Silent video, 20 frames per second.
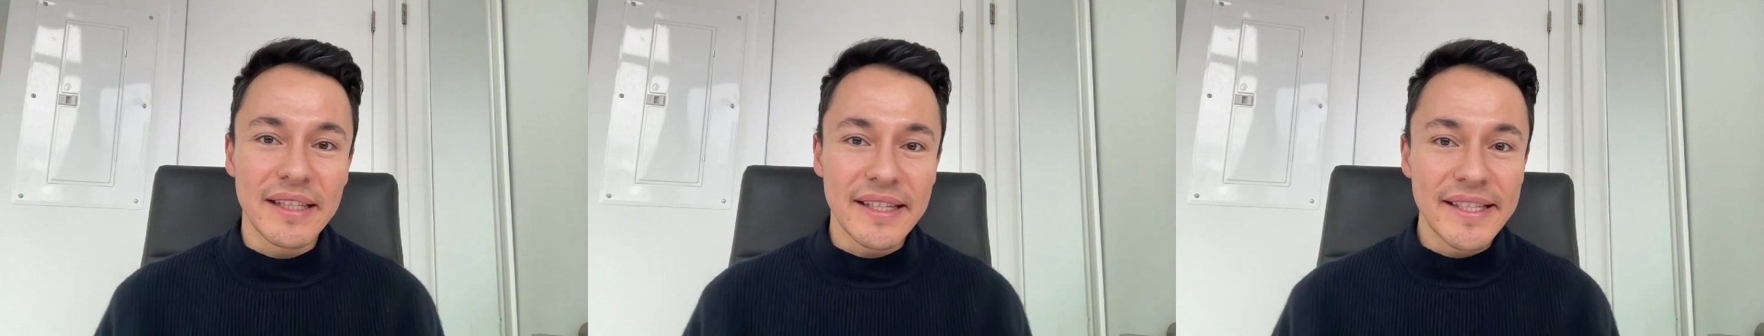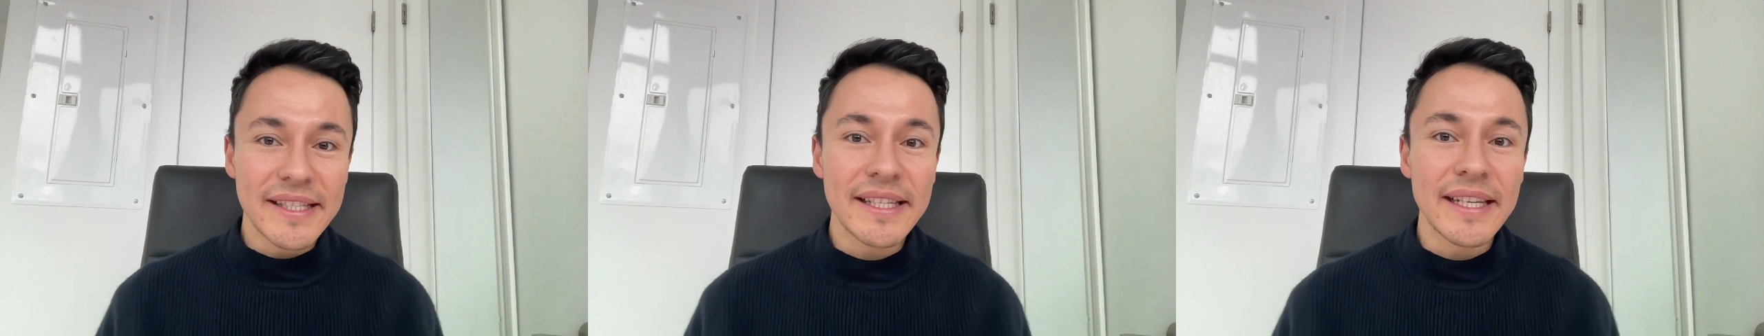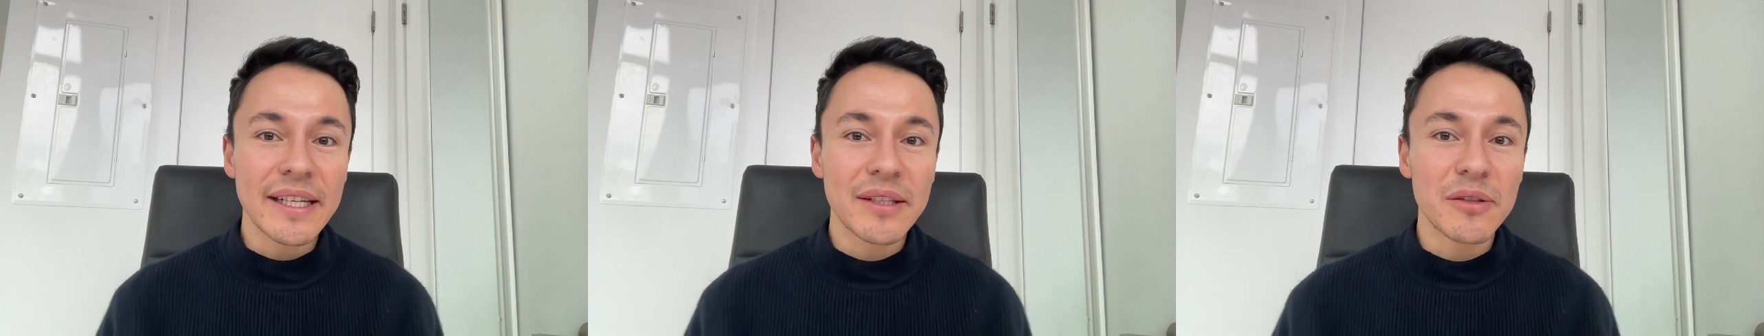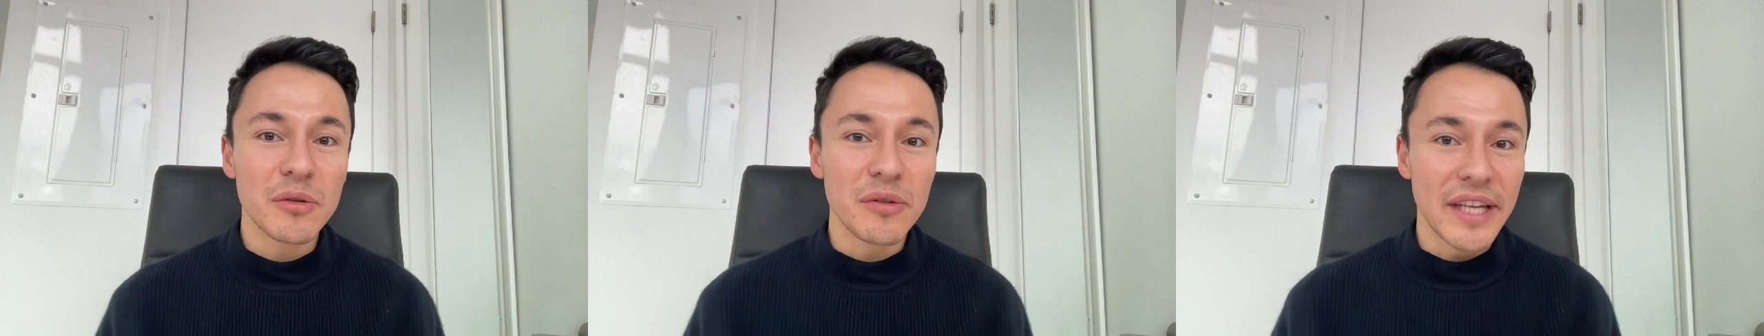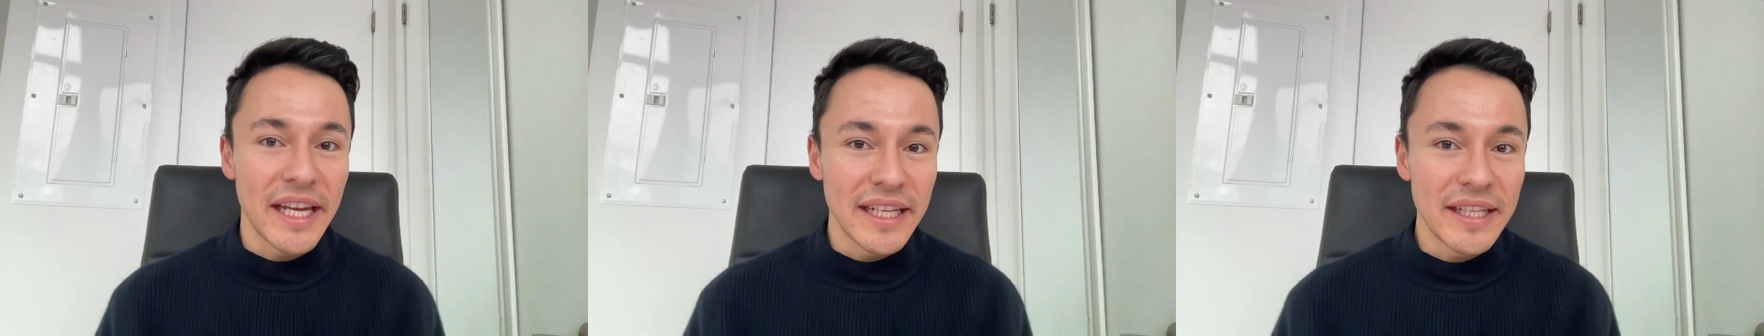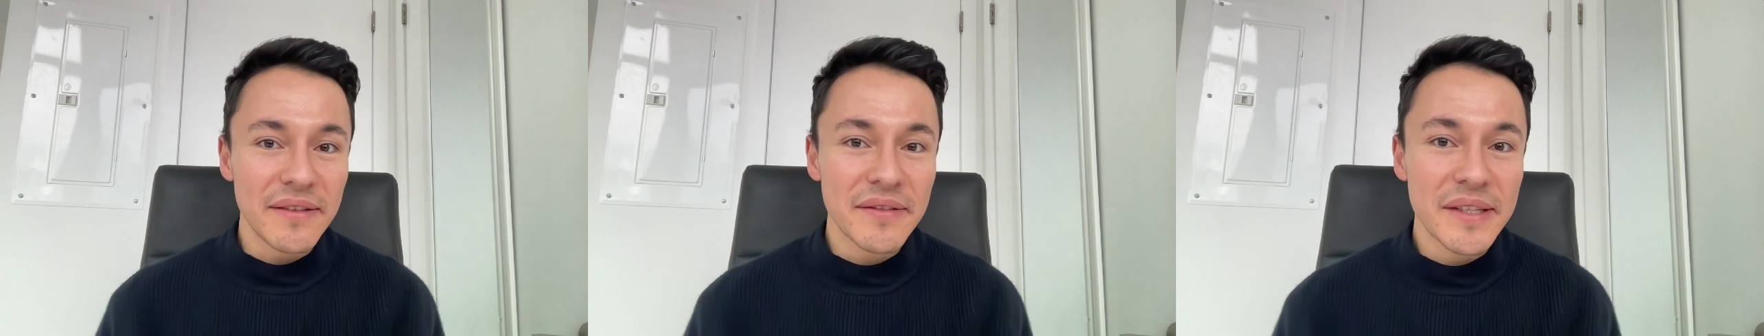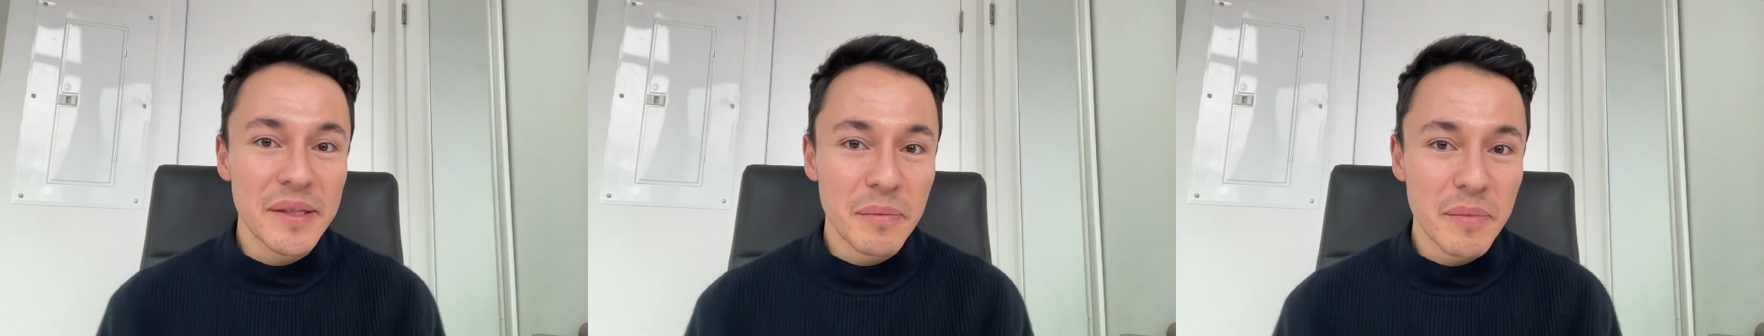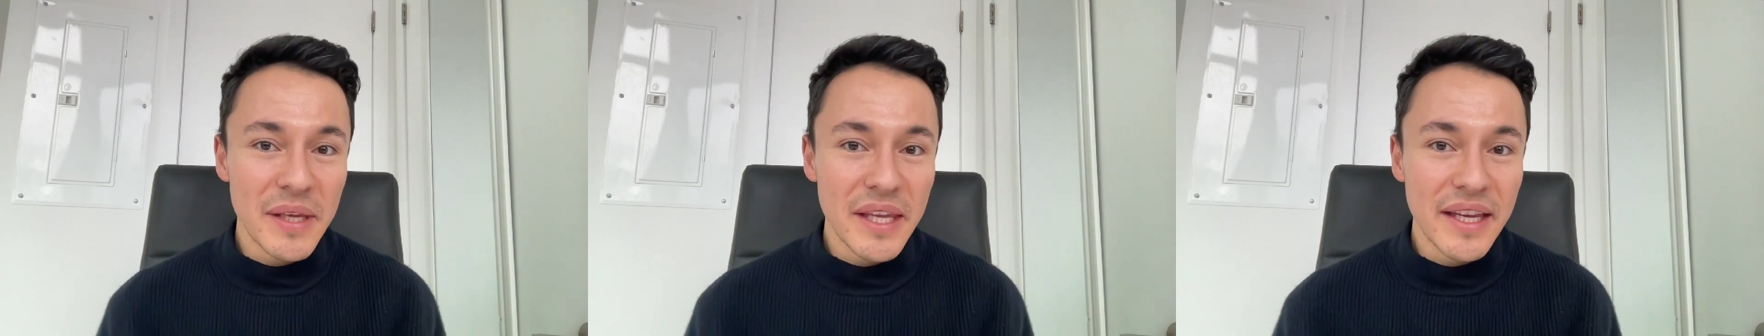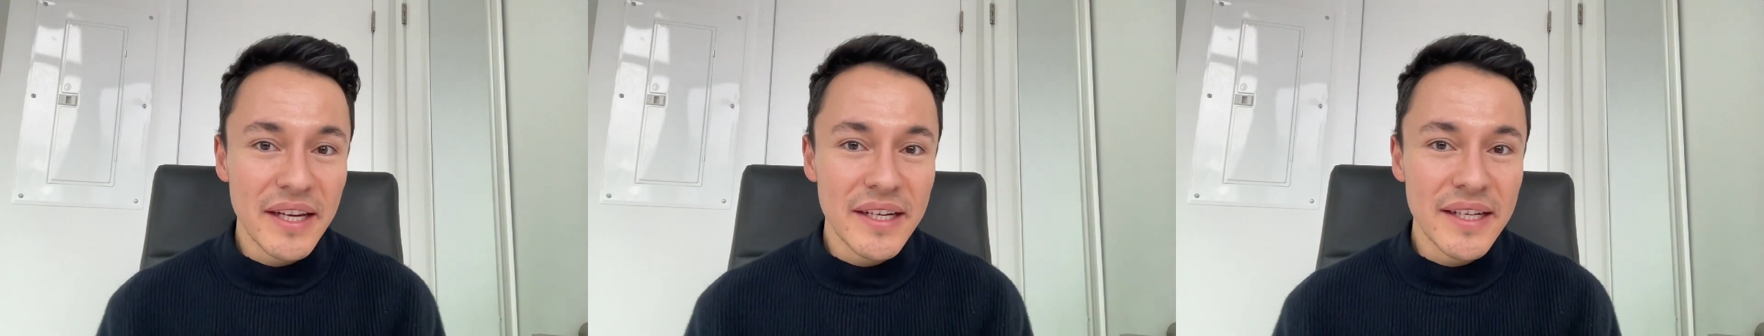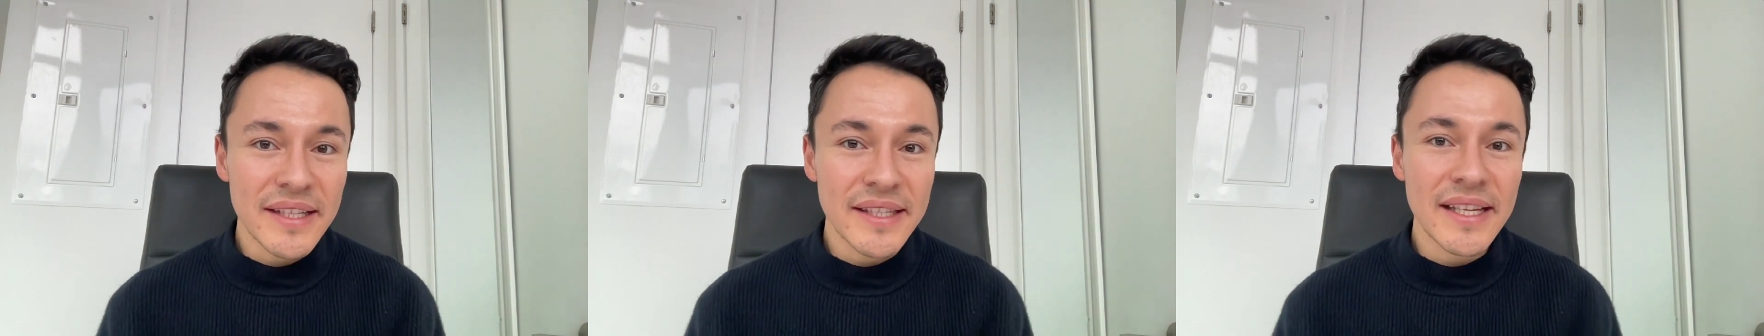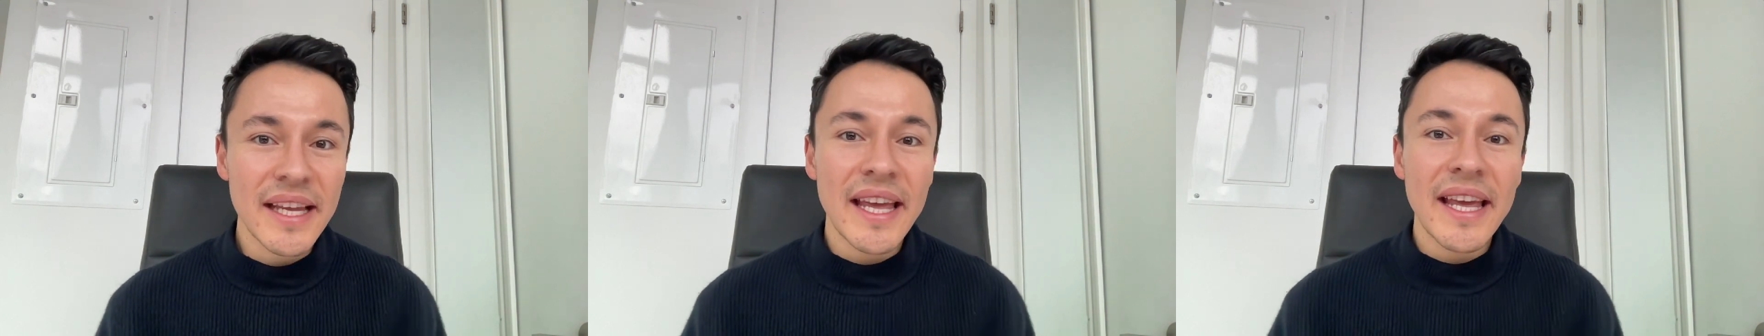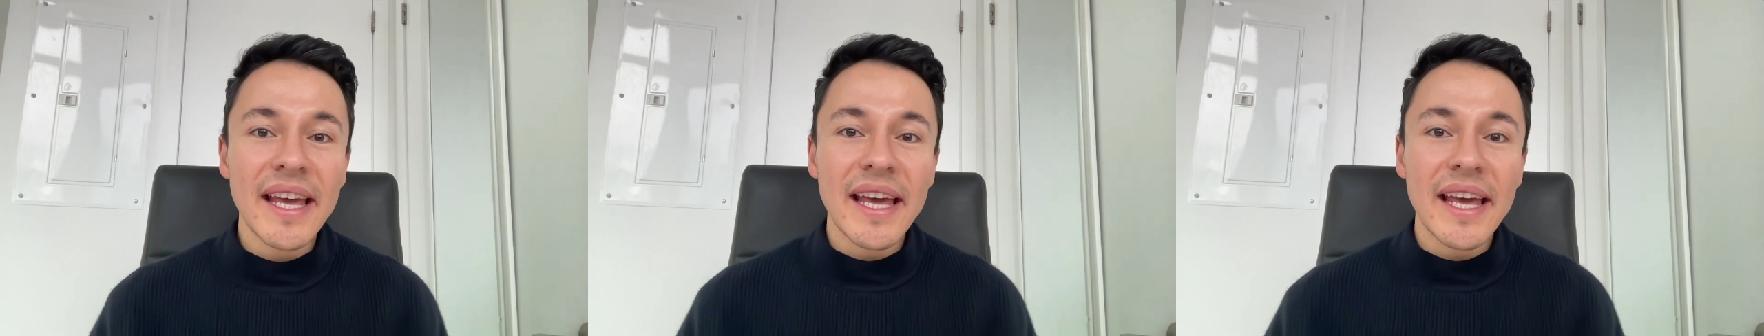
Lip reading: listening to native speakers